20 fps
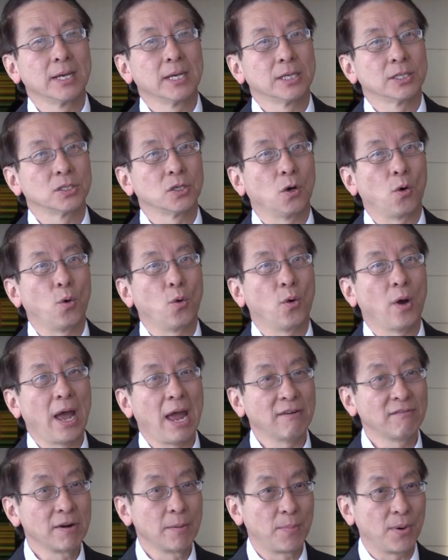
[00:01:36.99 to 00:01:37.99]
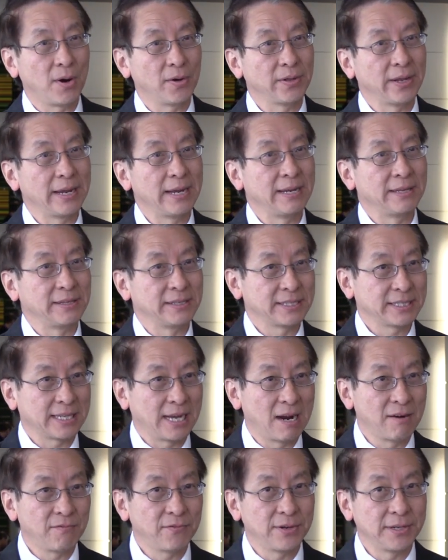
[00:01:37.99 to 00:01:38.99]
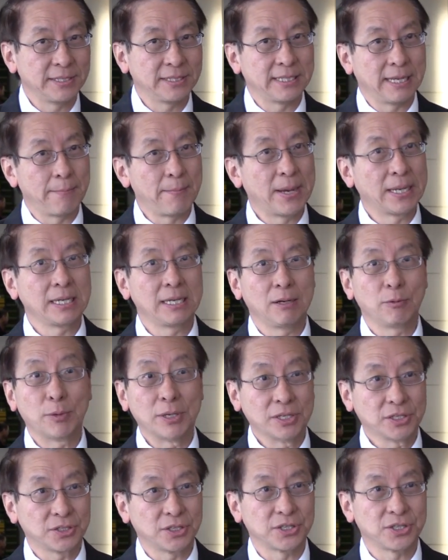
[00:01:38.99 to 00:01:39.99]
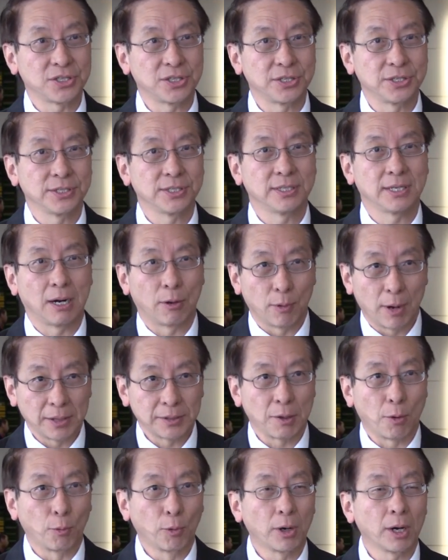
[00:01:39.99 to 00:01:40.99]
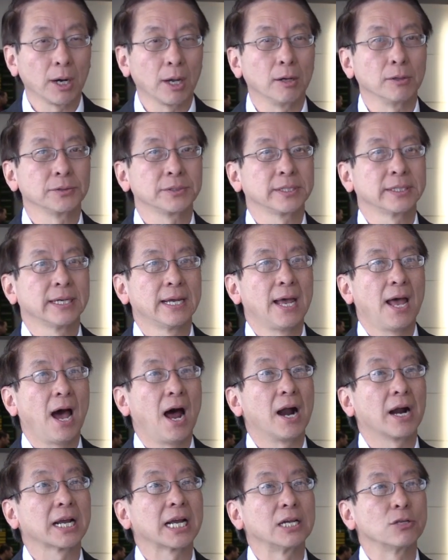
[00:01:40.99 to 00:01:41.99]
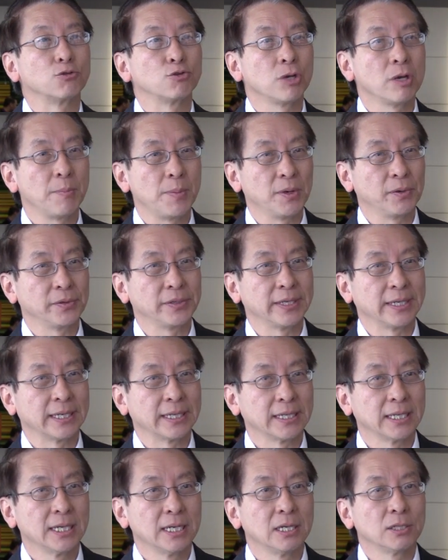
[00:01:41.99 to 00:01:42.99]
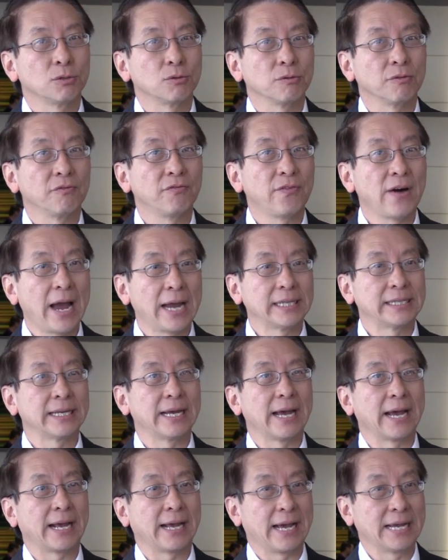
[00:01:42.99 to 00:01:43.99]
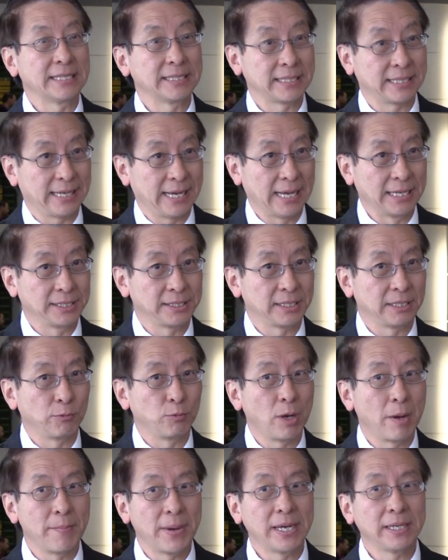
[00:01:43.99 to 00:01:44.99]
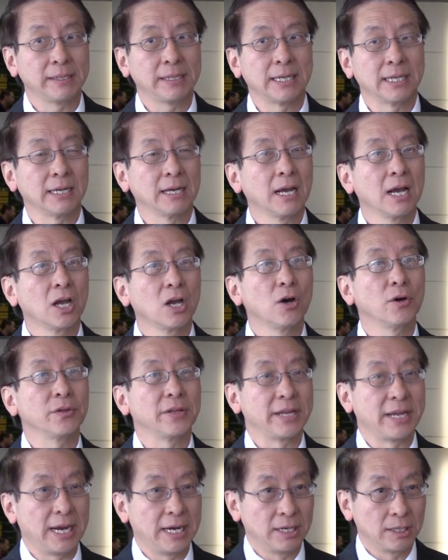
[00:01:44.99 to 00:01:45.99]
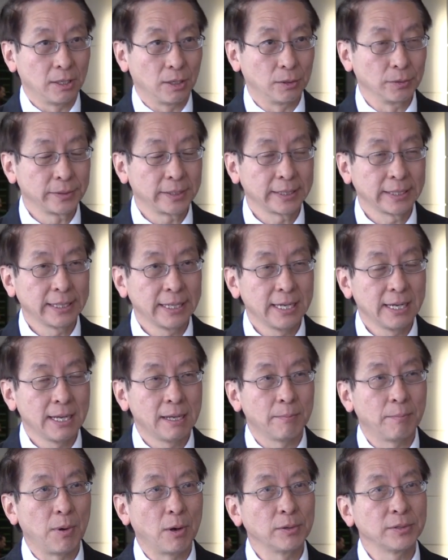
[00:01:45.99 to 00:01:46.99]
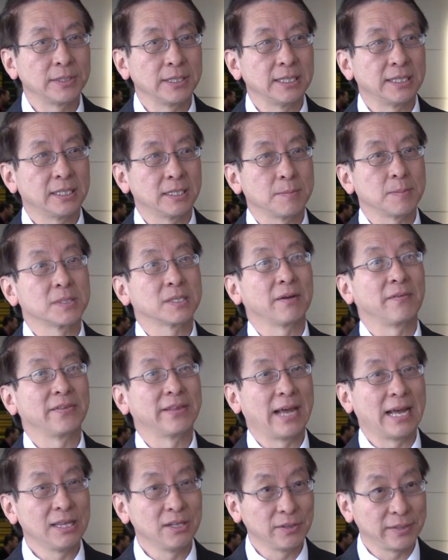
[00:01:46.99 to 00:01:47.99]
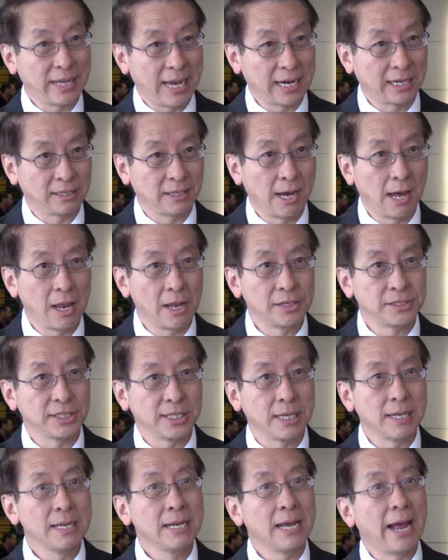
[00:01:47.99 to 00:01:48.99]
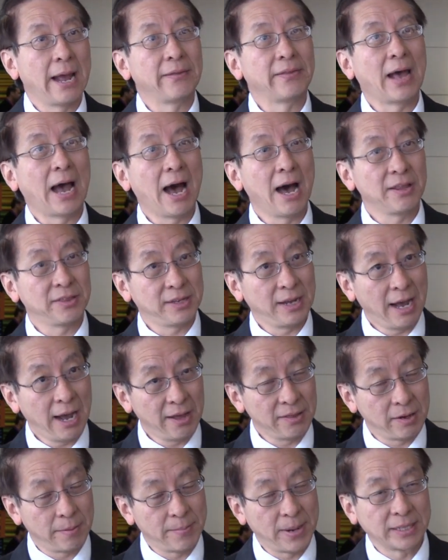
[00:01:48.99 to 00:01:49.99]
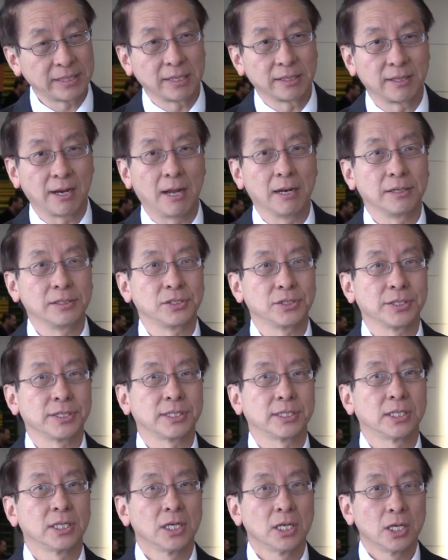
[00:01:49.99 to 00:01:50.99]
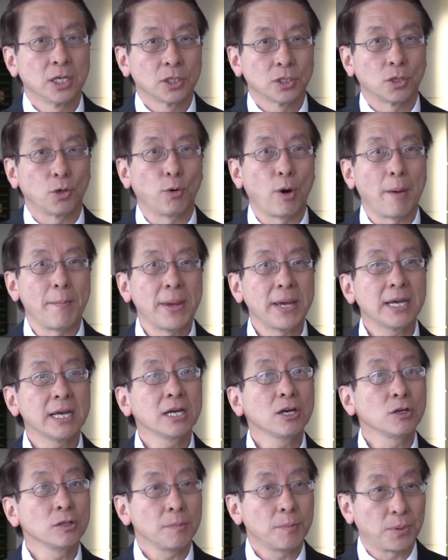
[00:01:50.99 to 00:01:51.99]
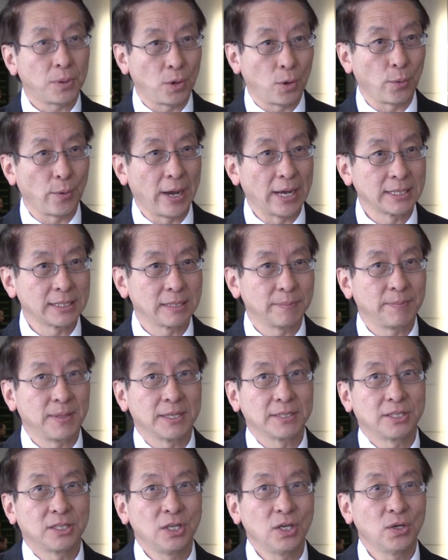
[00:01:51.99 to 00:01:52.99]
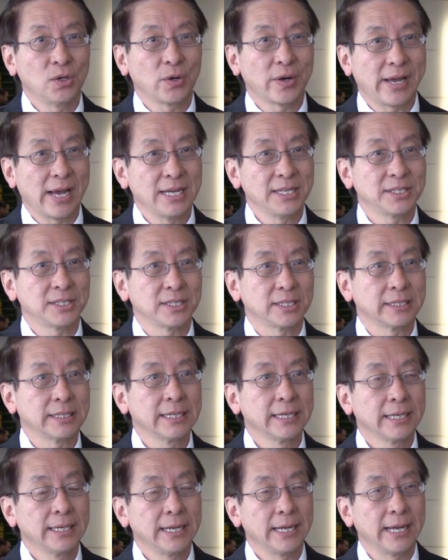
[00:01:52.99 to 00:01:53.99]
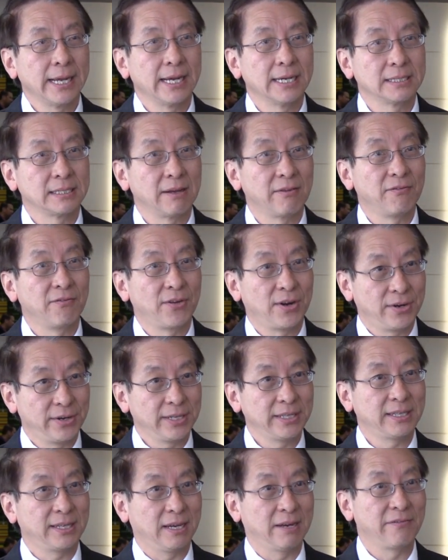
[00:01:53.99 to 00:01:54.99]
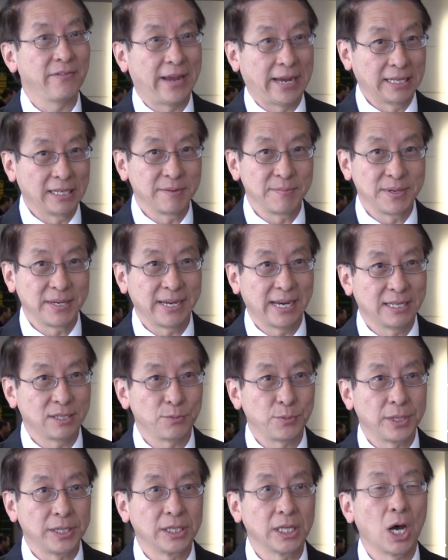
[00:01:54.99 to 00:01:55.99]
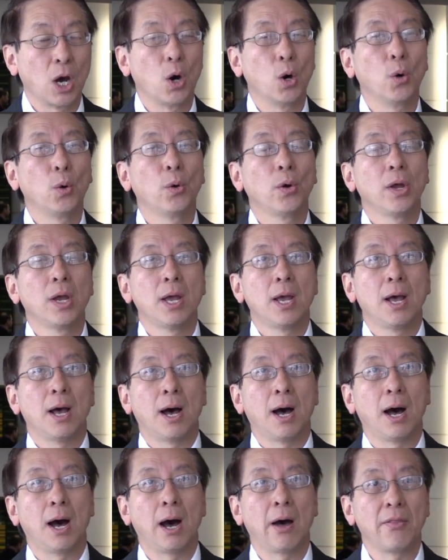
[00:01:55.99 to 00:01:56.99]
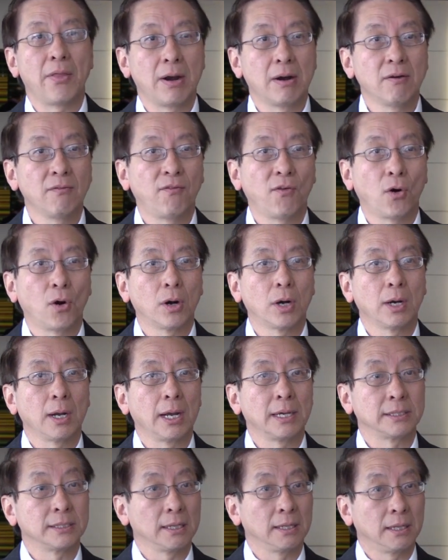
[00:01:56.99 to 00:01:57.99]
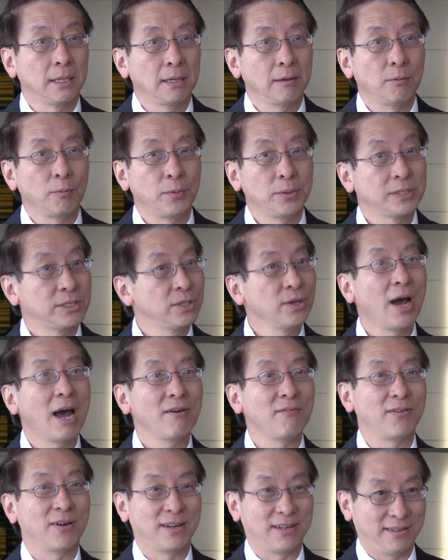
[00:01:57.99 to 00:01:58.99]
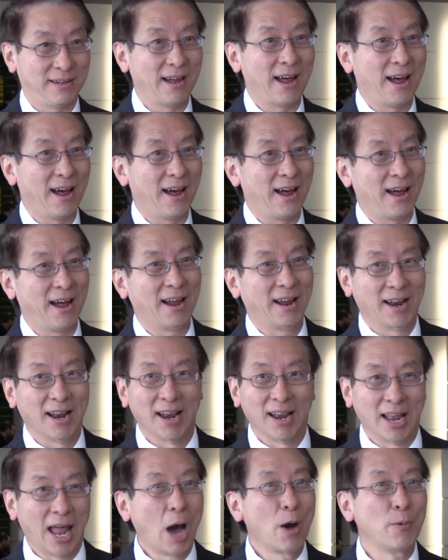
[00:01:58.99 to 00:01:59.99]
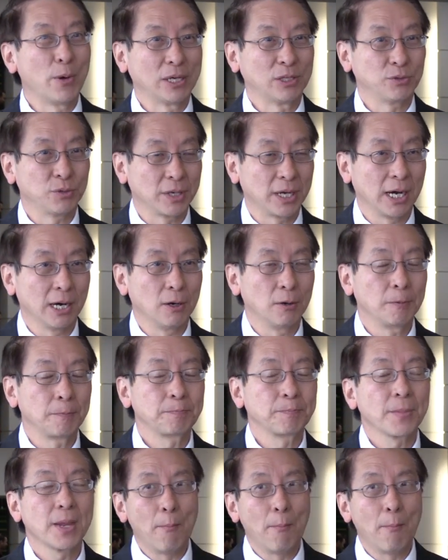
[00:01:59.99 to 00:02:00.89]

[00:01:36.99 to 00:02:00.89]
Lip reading: So everybody in this conference and many researchers around the world are contributing to fight against cancer. We're making good inroads, both in terms of nanotechnology and other methodologies. So we're making good progress, but still cancer is a very tough enemy, as we know. Therefore, we still have a long way to go.